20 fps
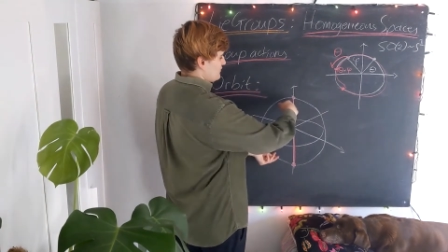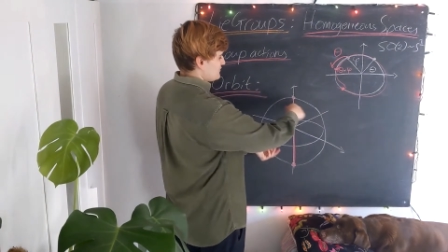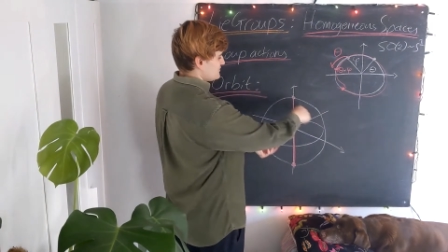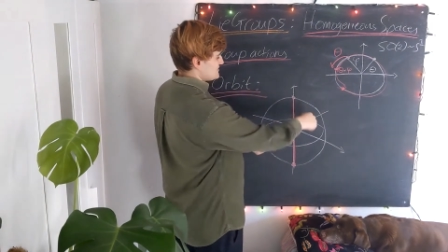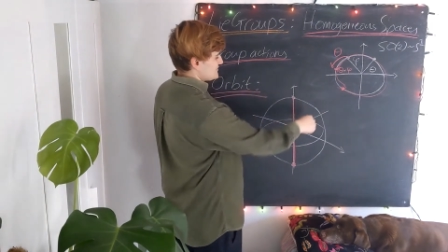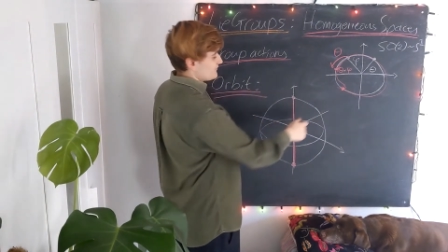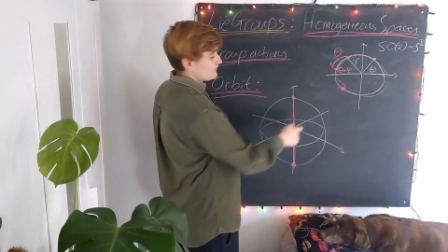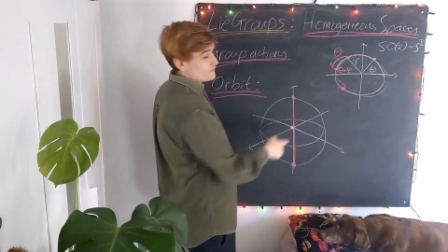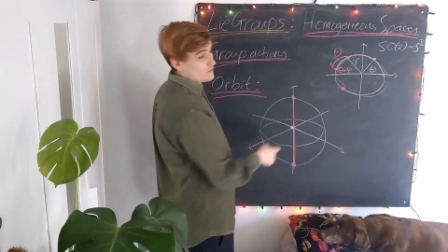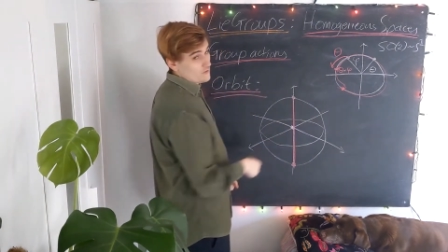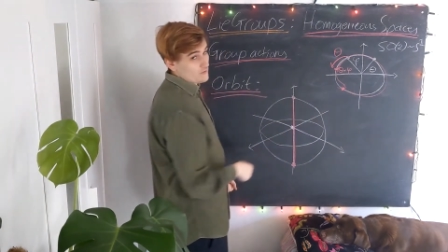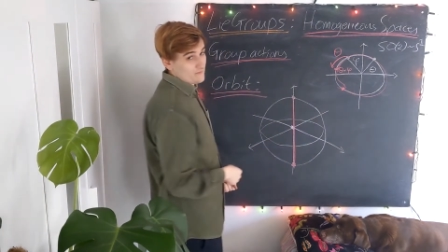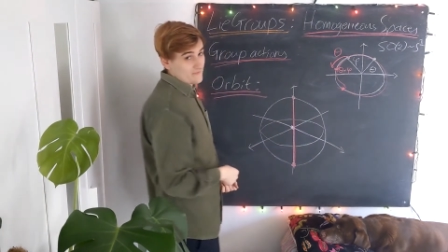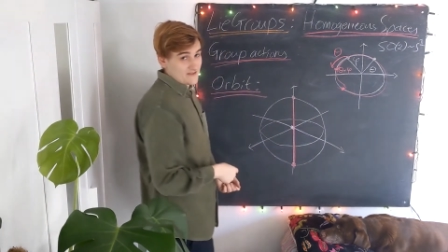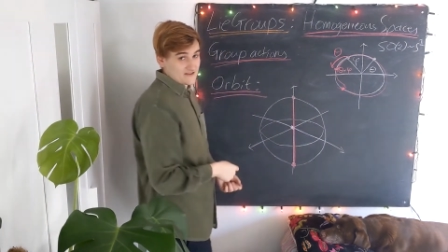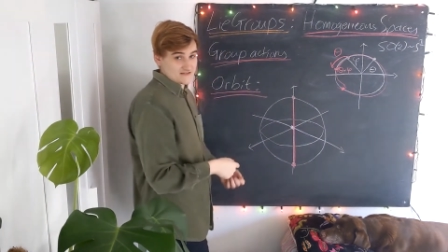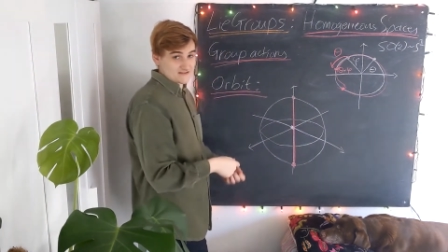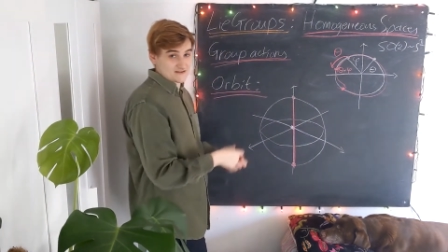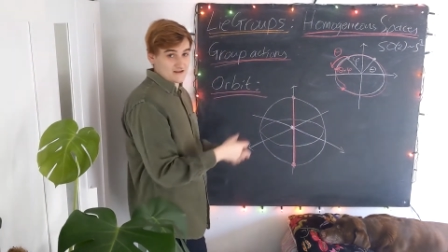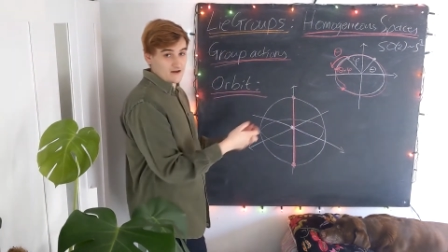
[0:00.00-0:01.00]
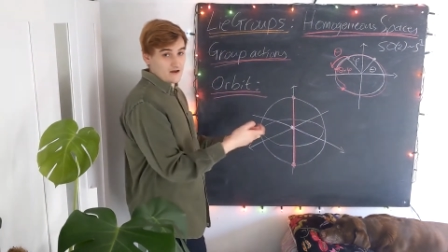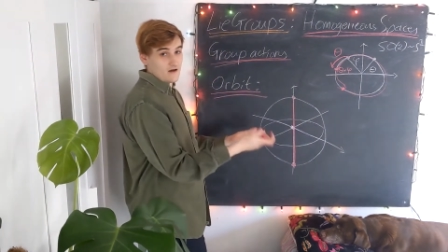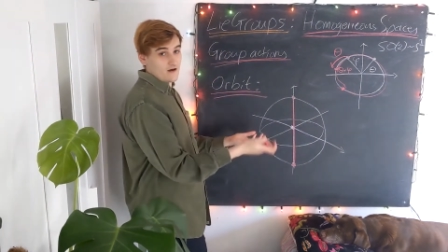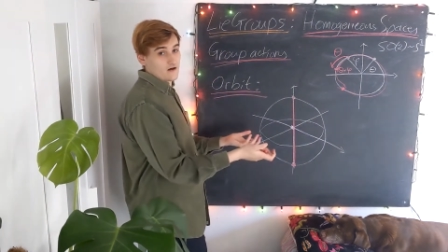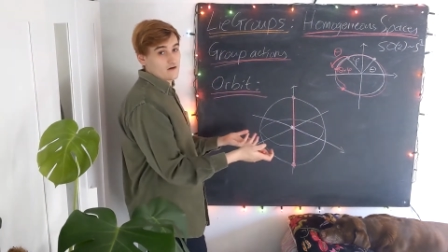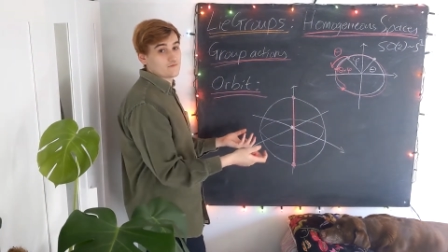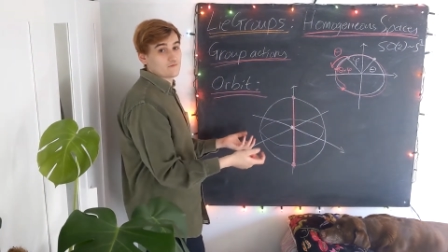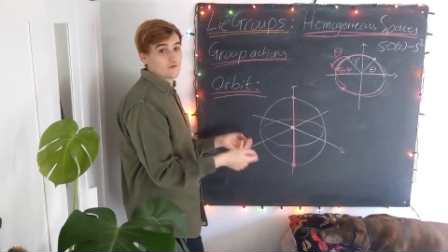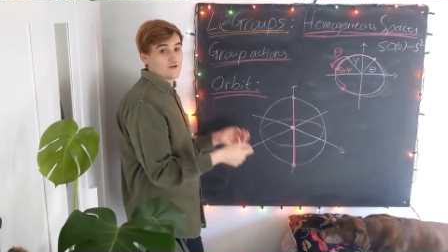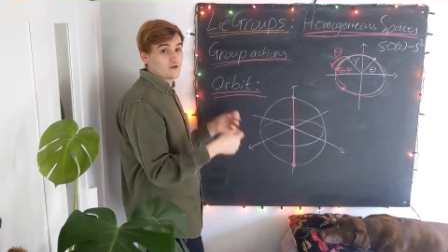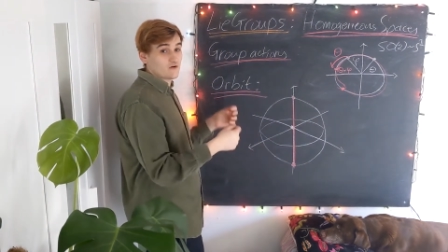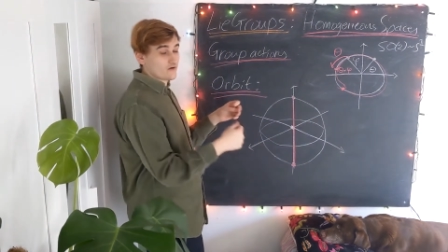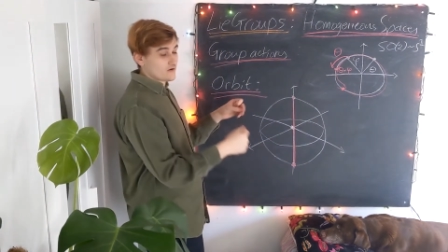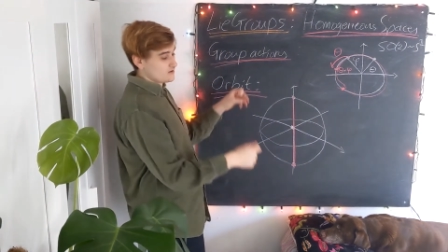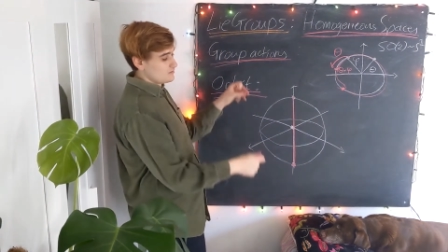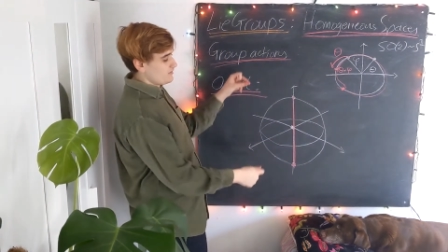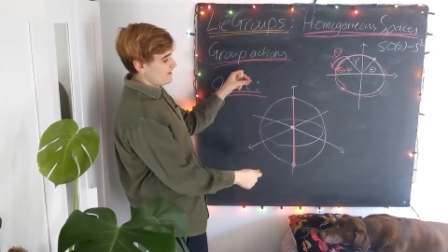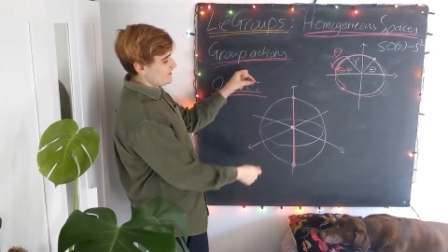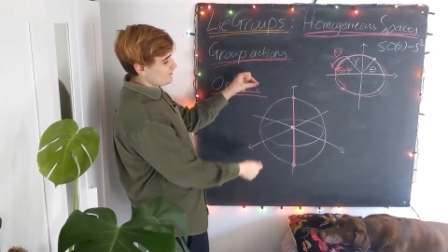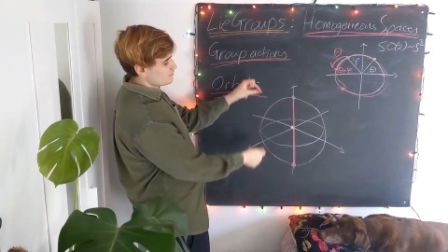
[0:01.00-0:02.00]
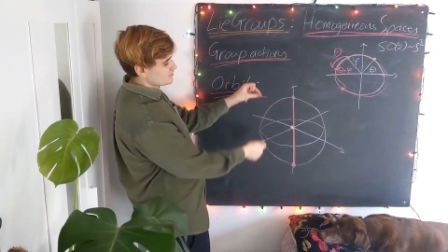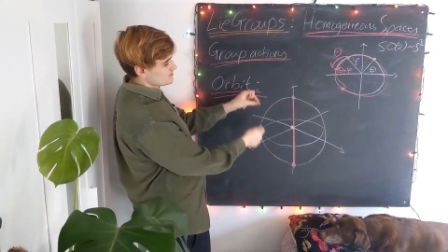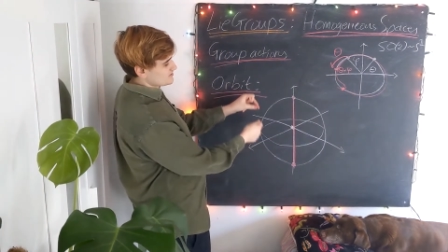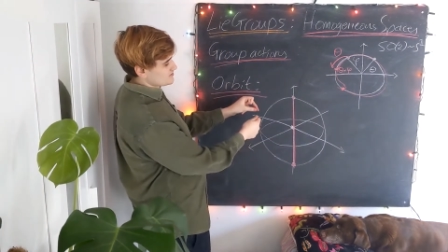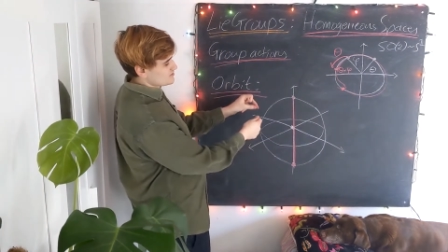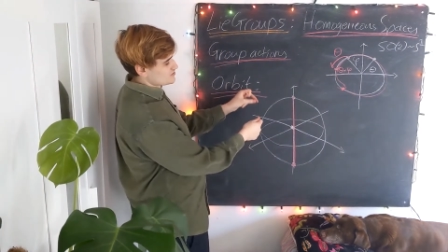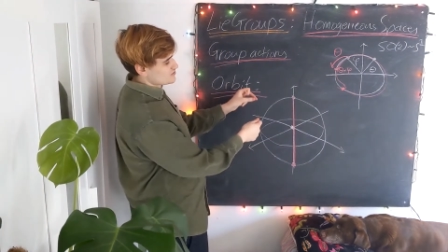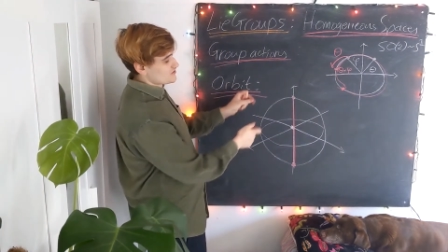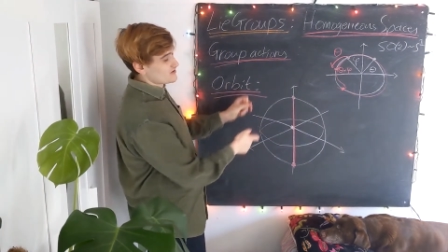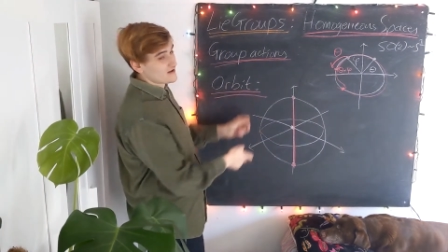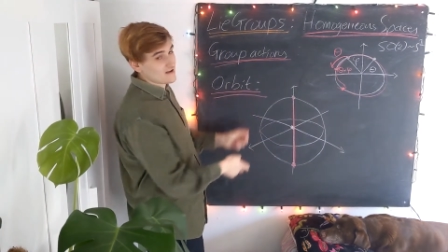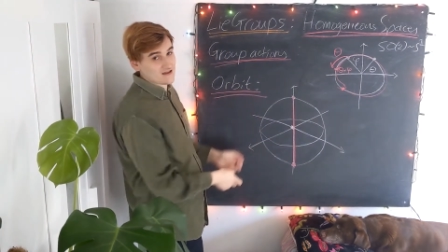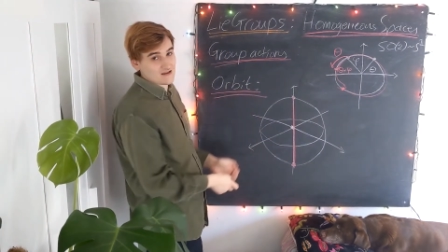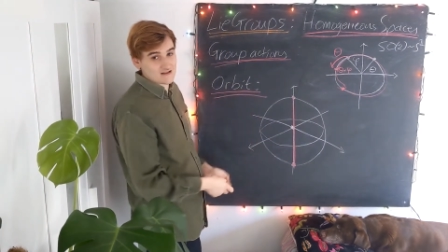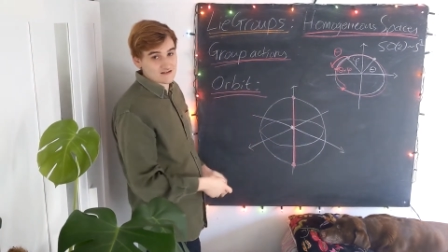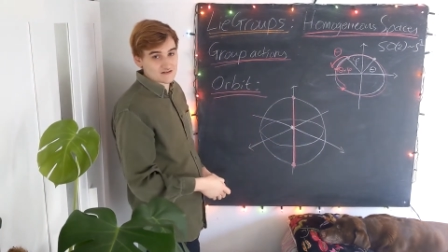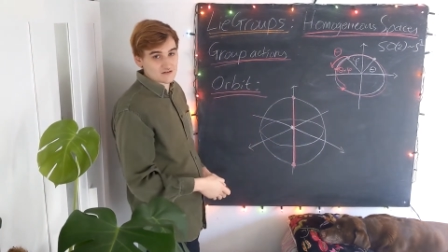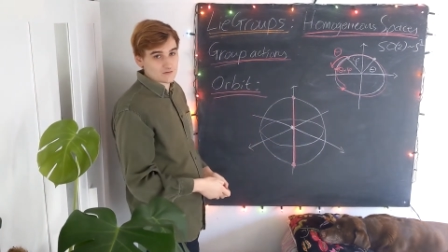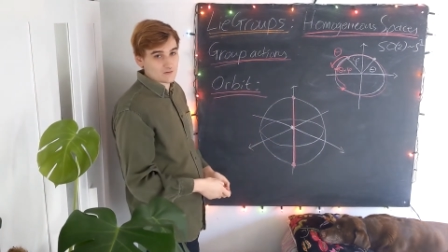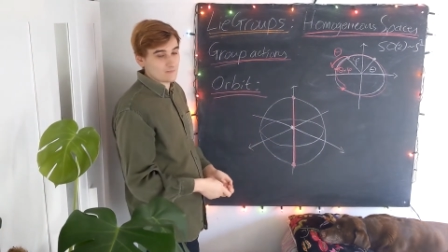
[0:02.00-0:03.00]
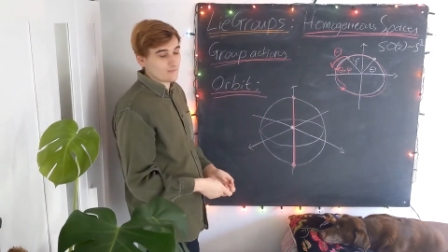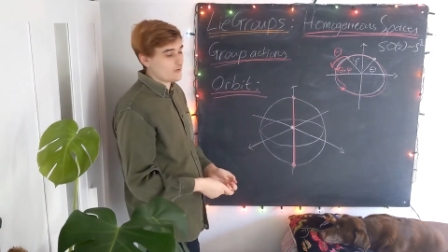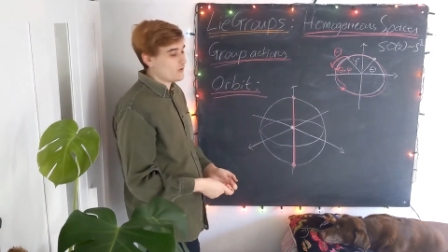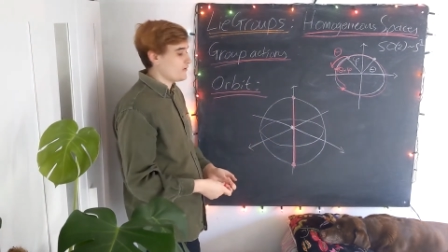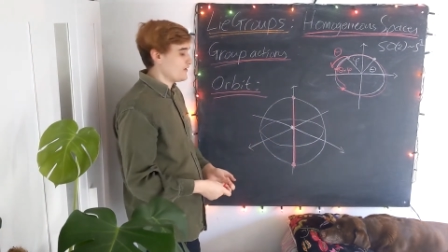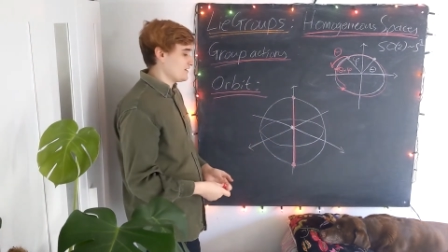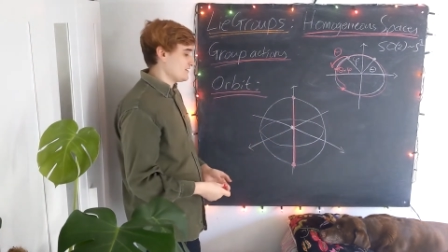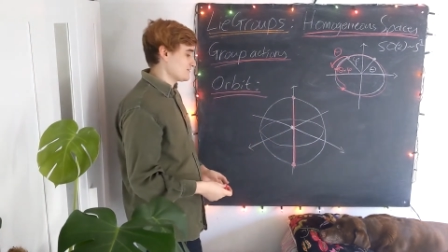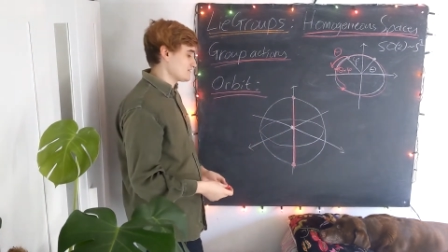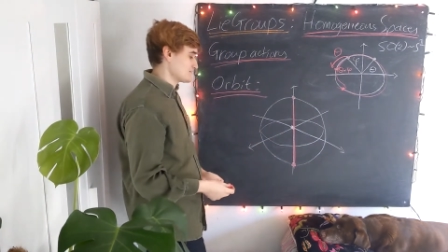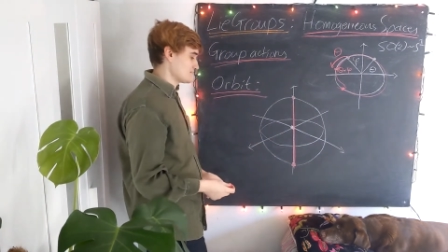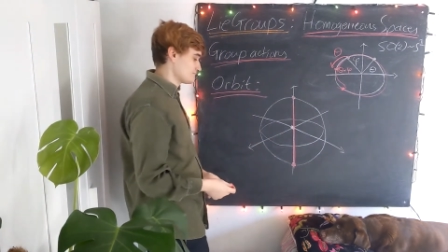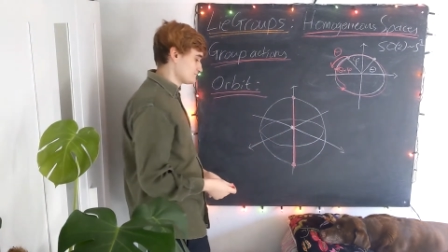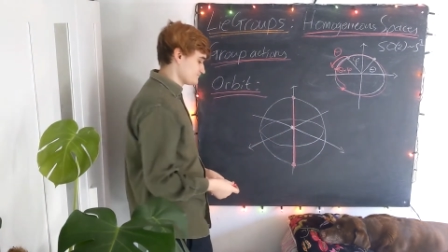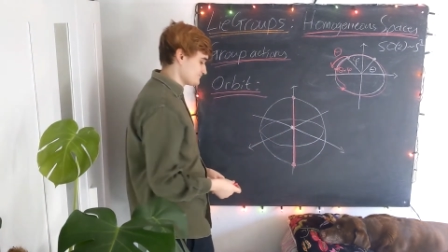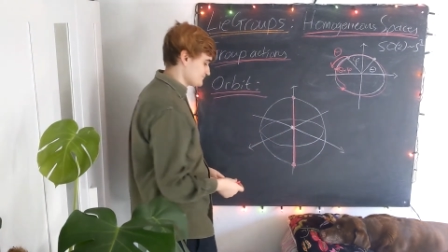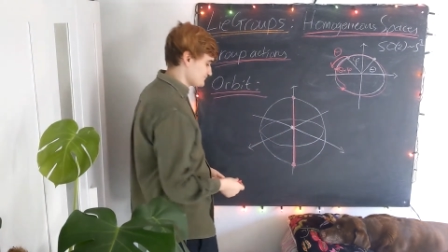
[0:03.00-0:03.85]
deform this curve, we're not going to be able to shrink it to a point.